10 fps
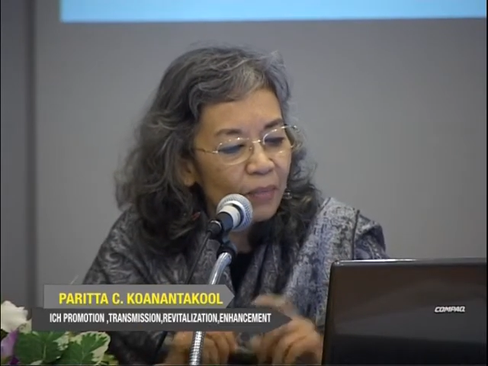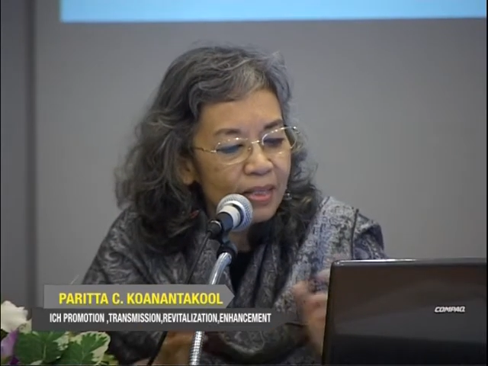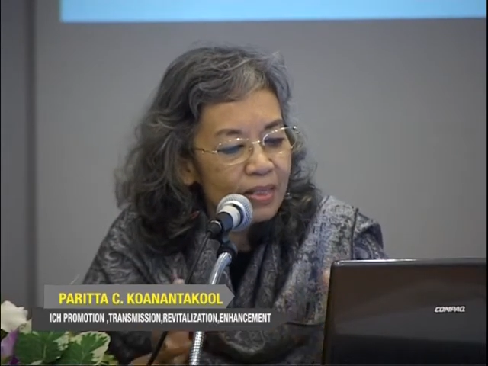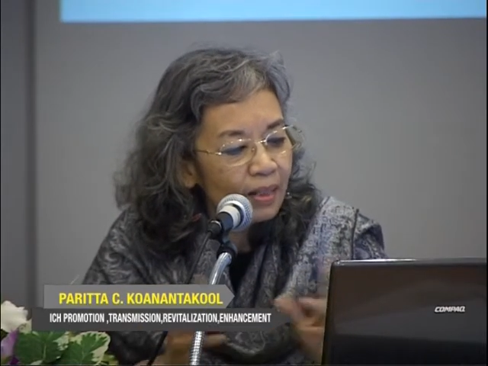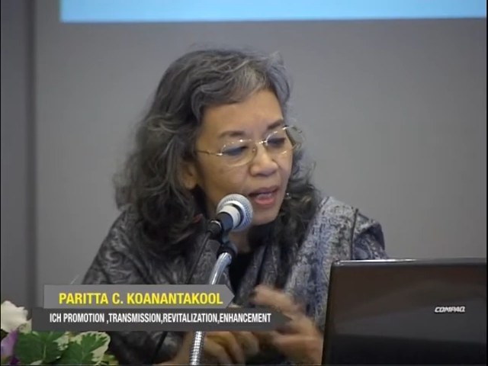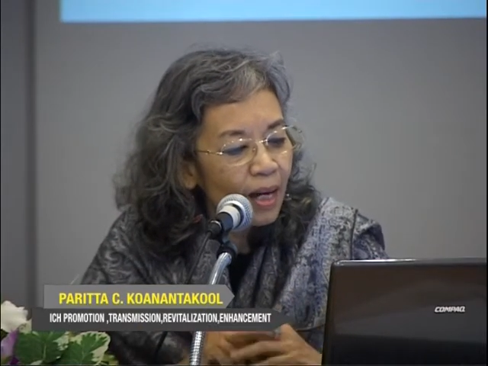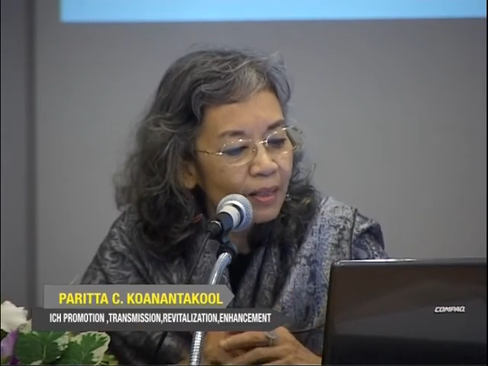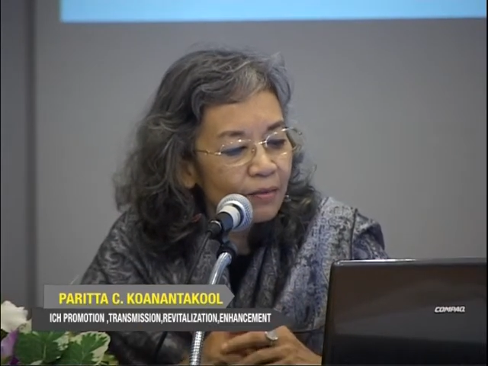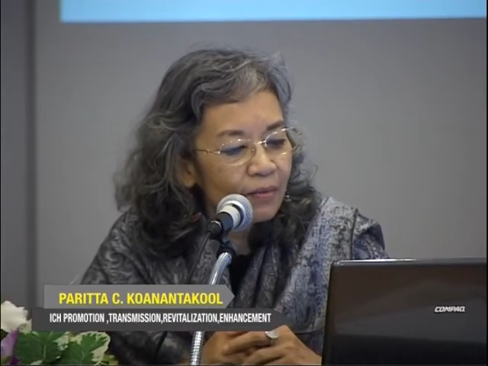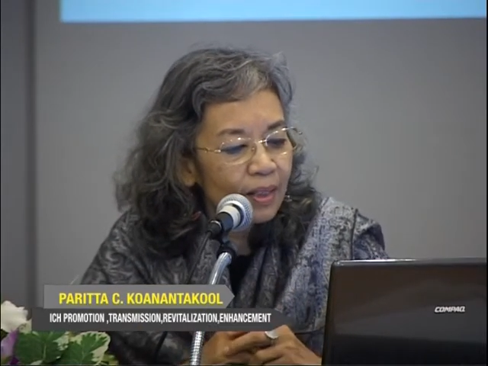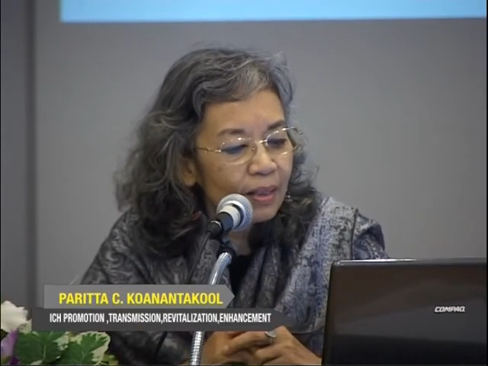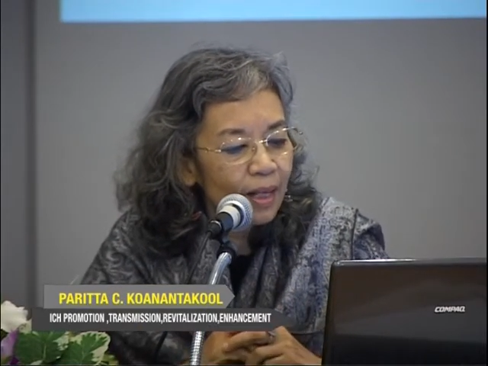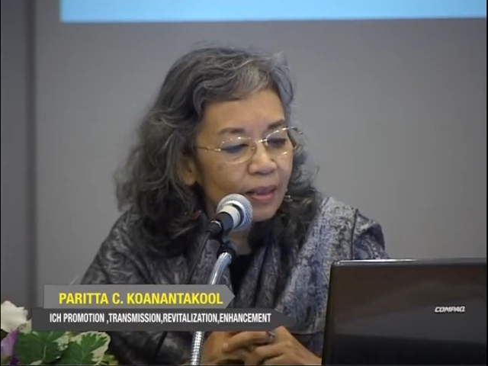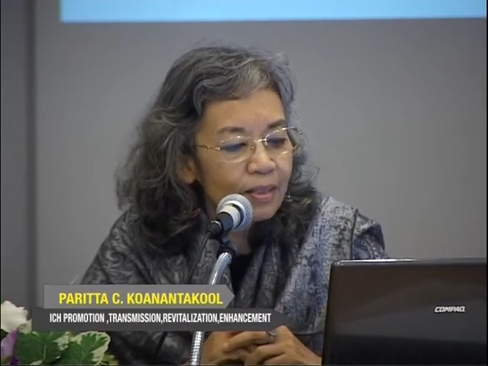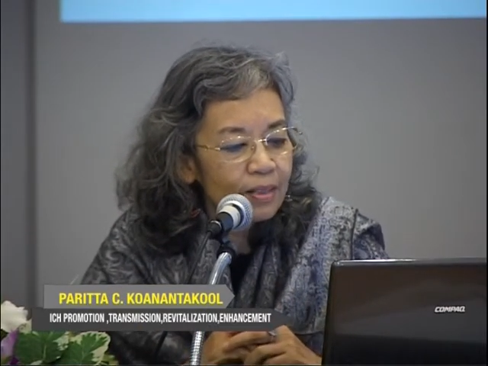It's the kind of thing
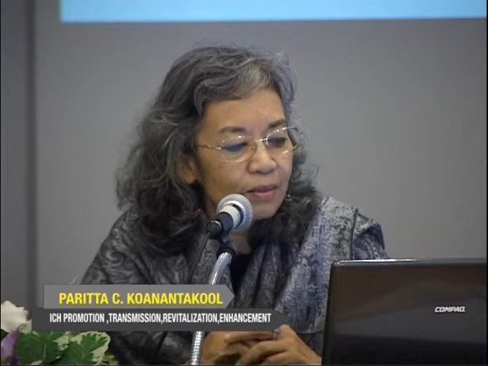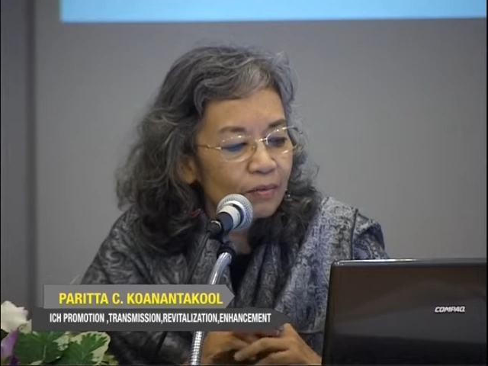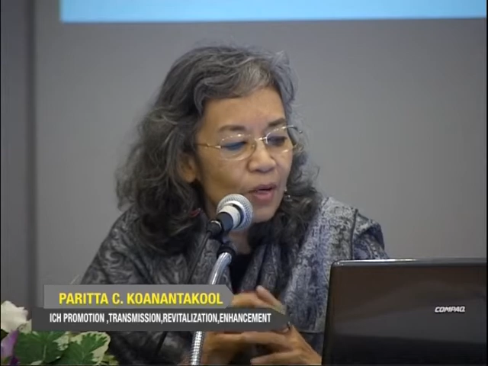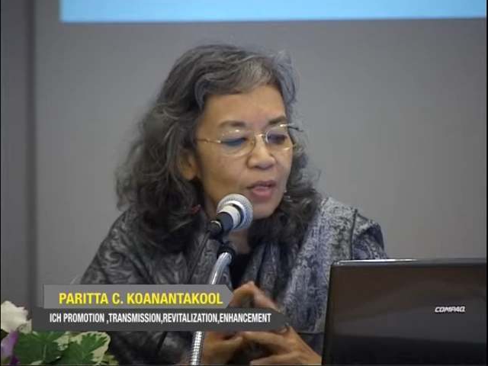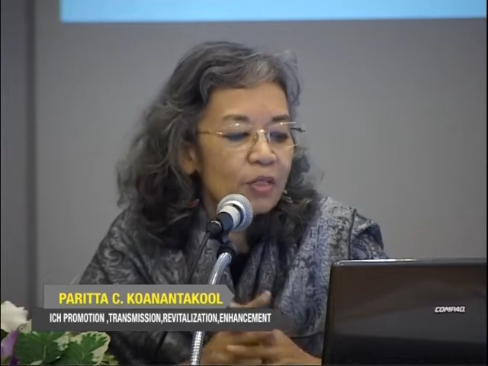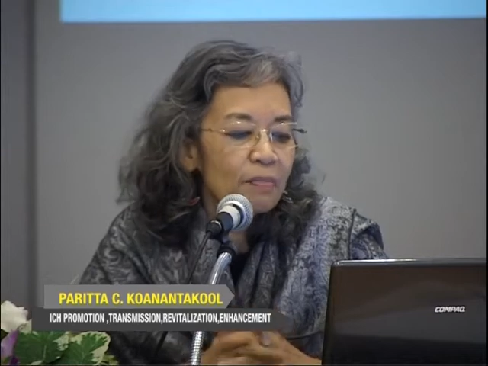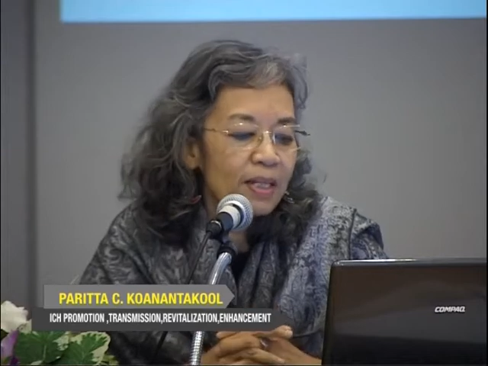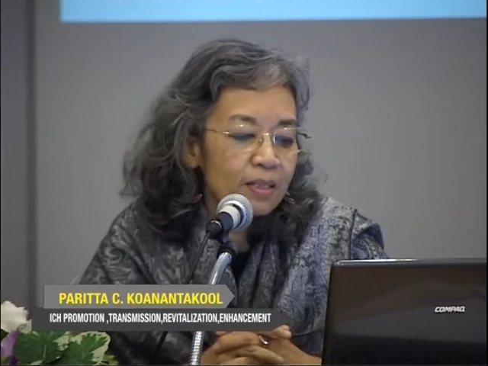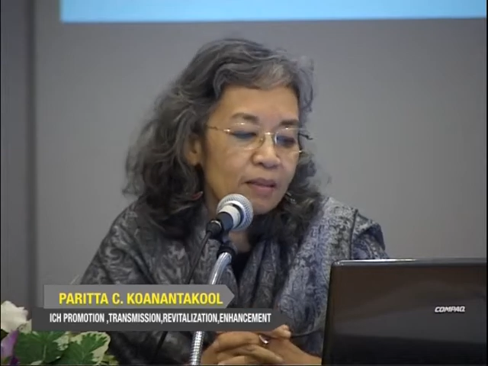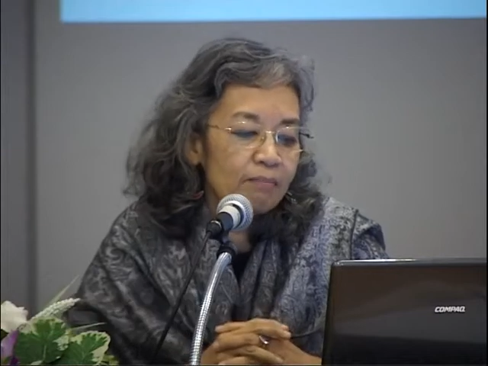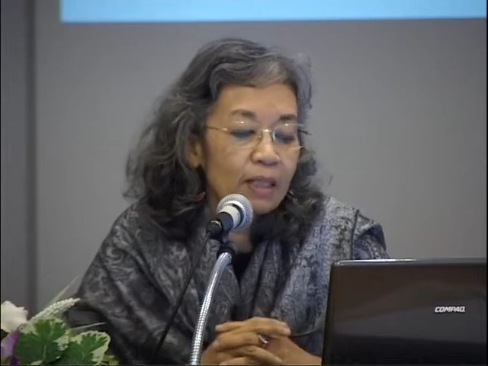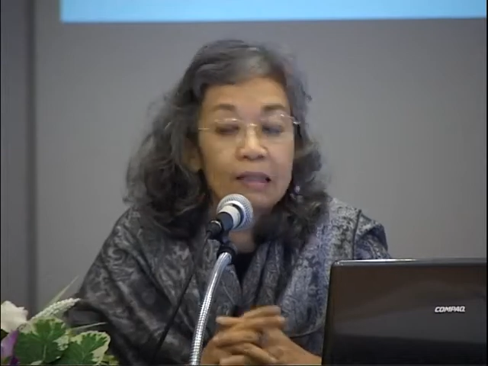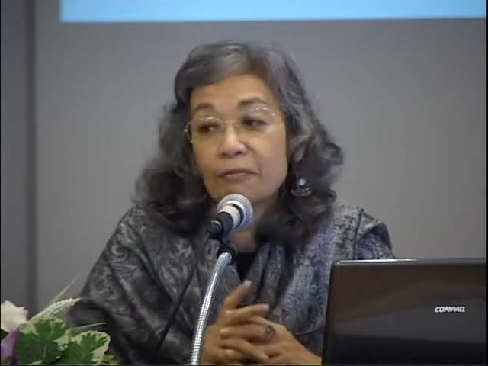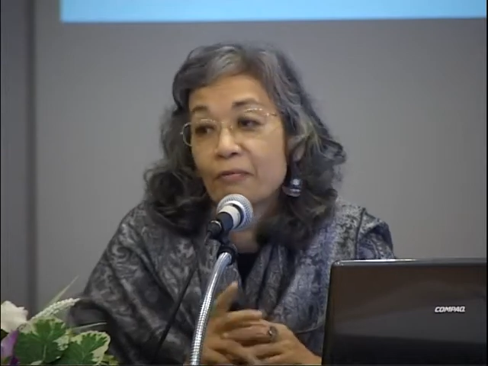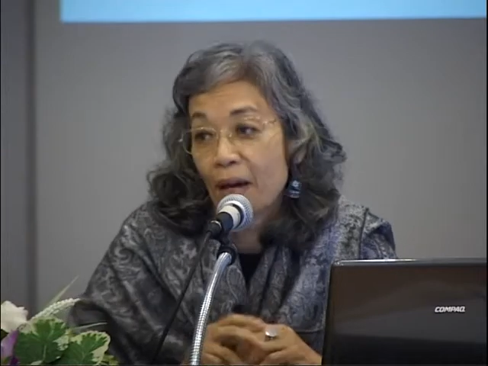that is transmitted
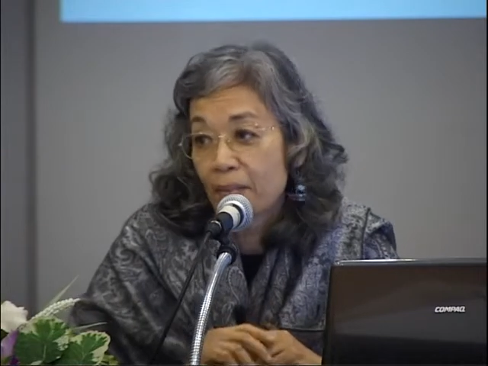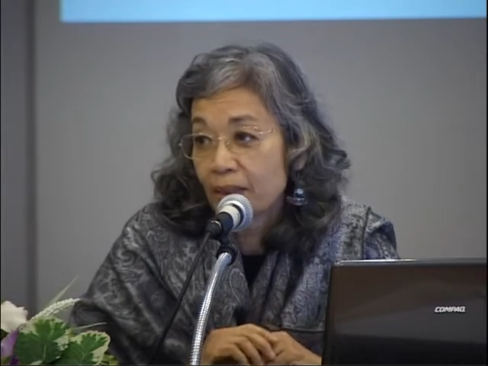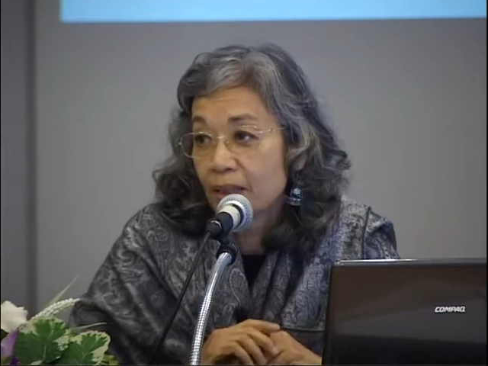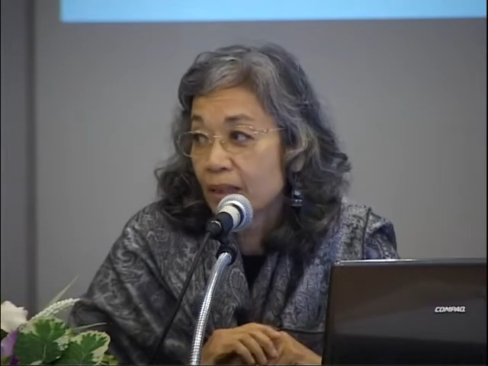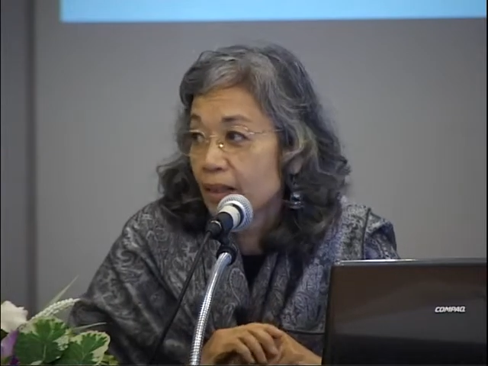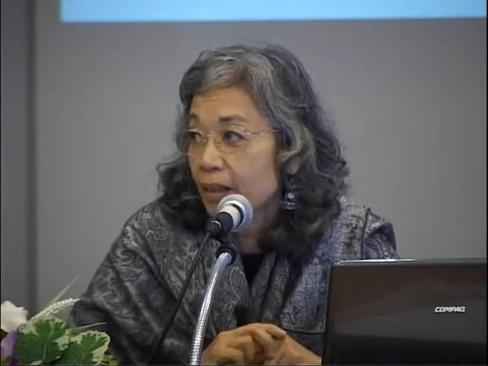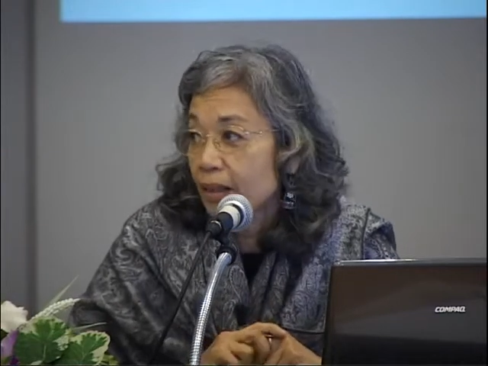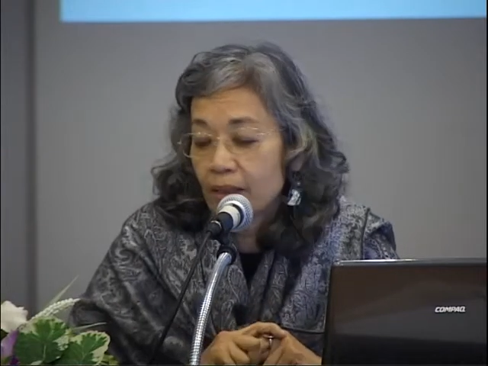in a family,